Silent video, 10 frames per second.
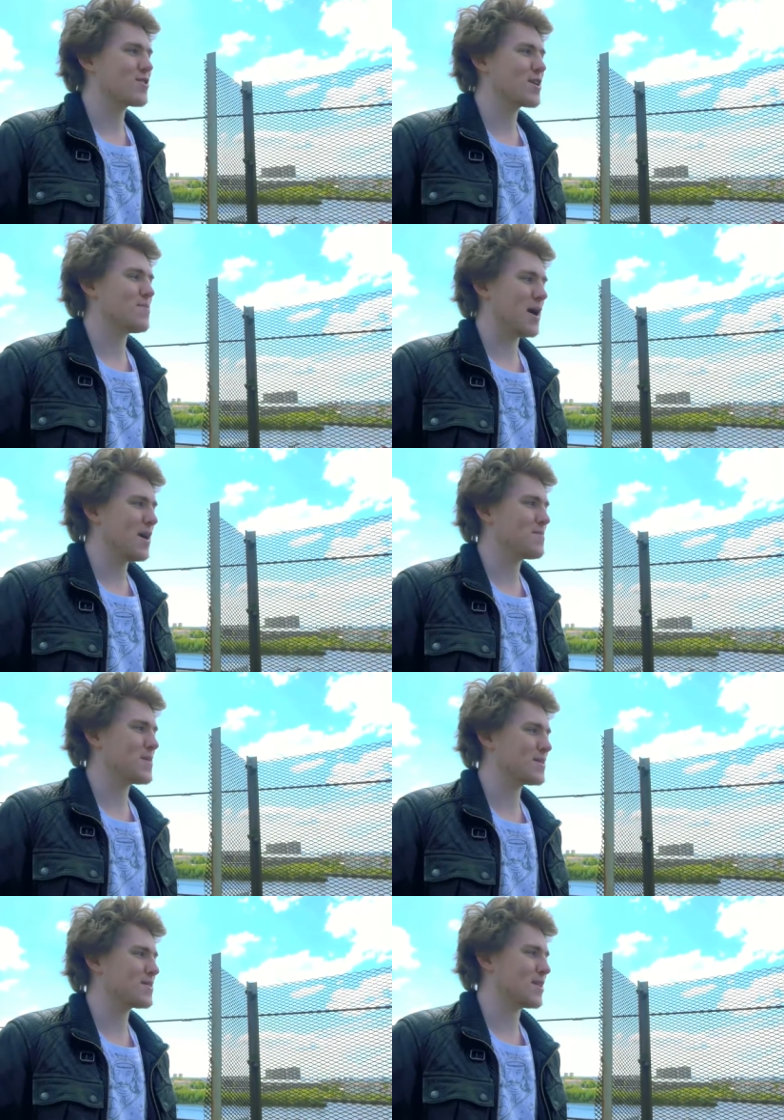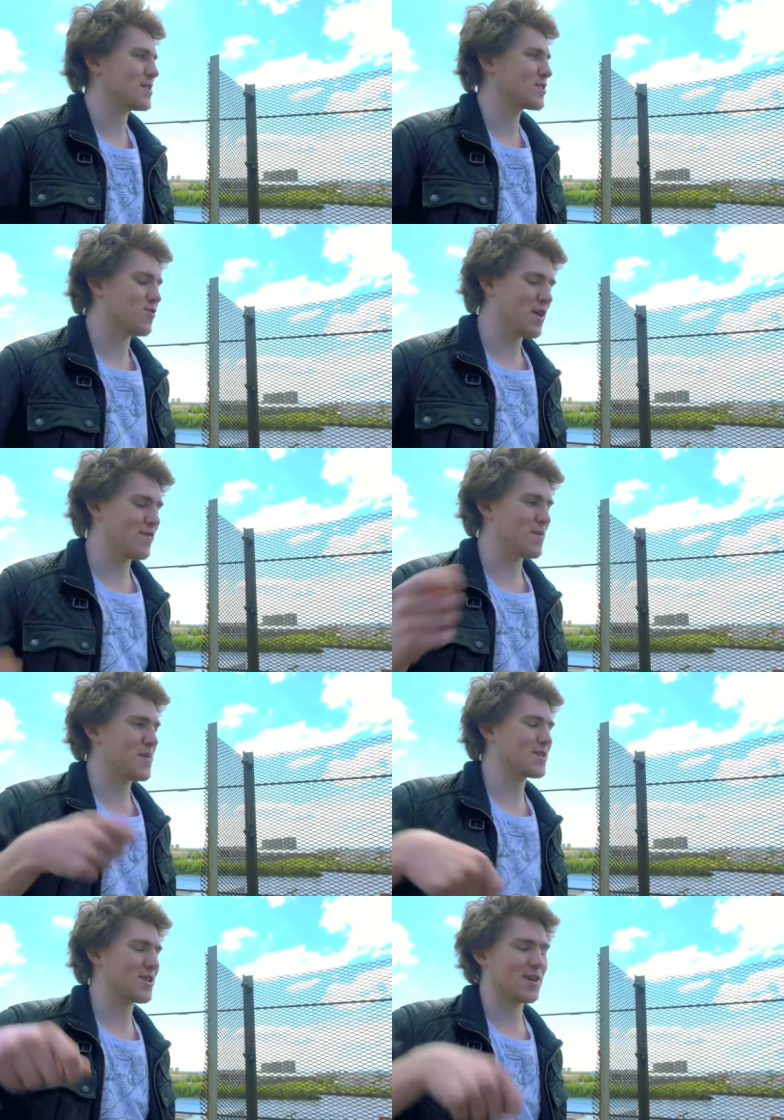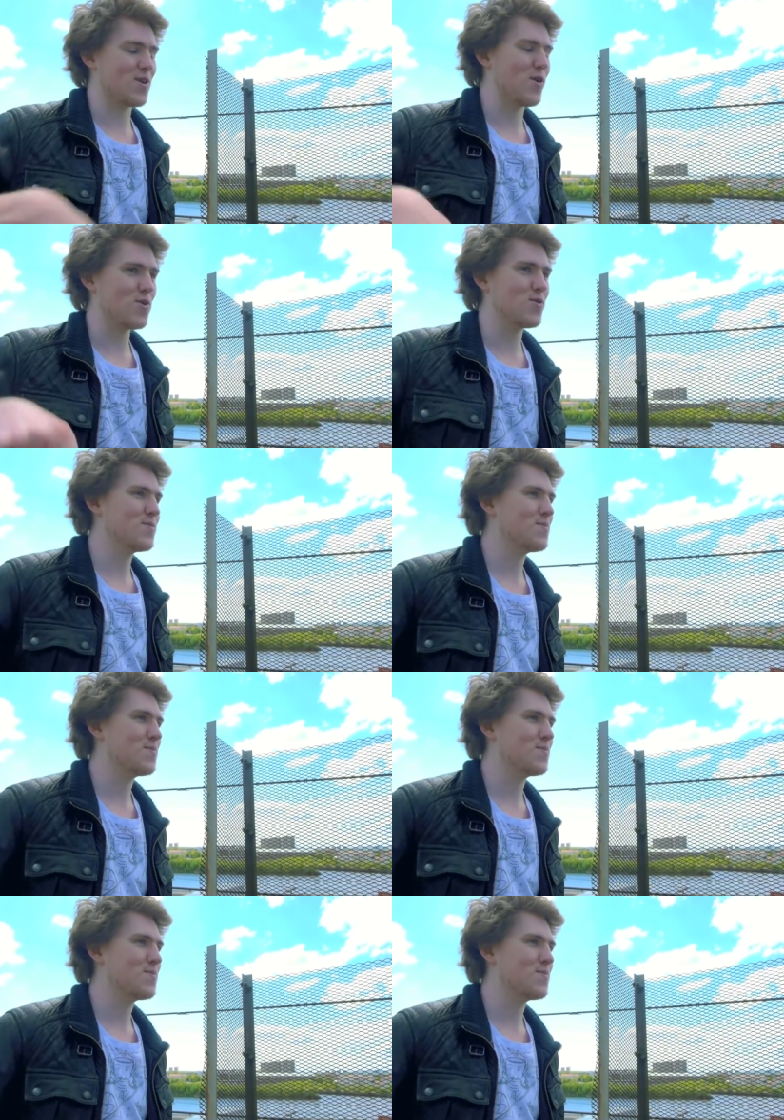good kebab is great for mixing oil.